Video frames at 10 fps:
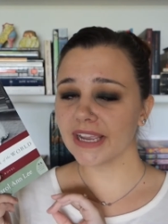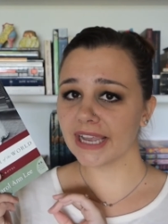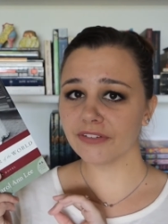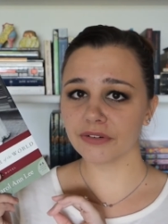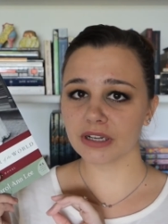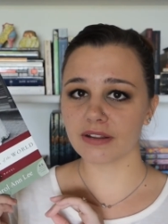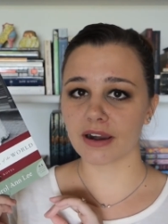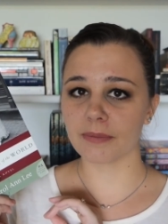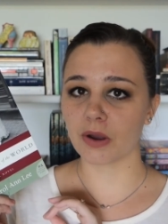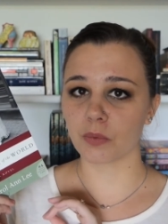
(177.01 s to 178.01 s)
I haven't read a
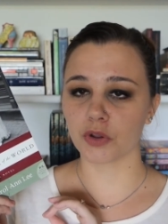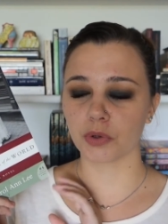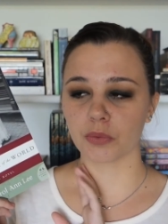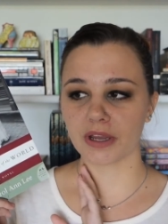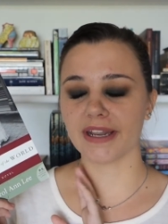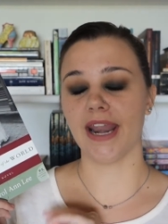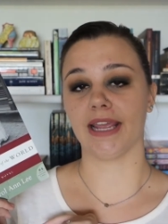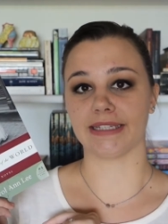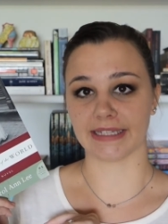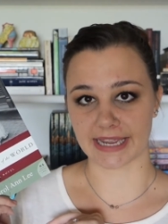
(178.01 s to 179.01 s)
lot about World War One, and
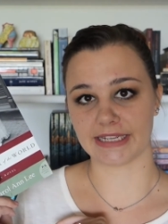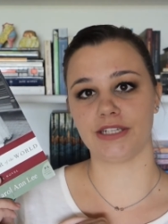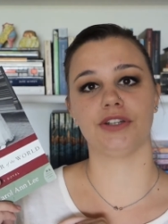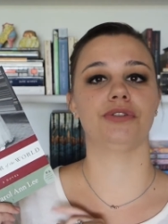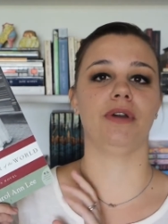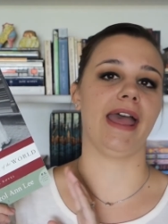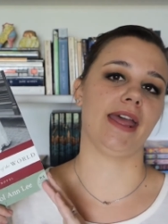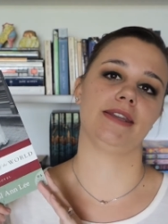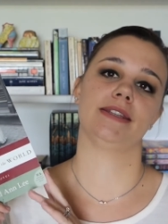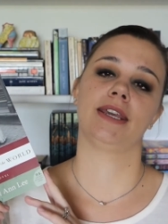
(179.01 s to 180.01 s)
I'd like to,
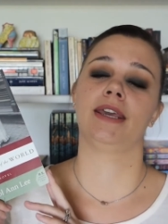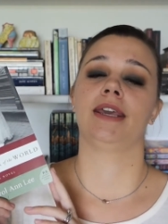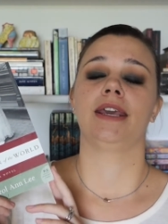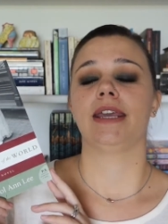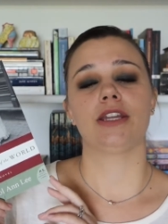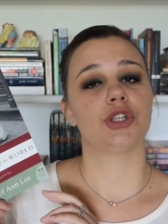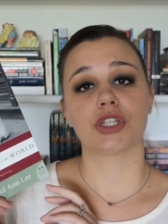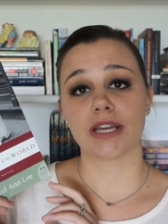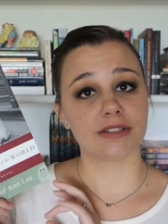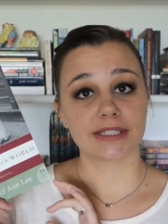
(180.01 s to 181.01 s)
and it just
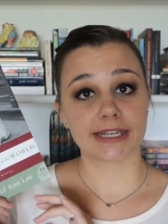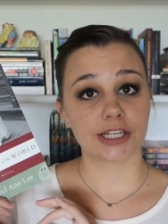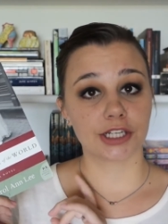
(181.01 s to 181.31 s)
sounded like a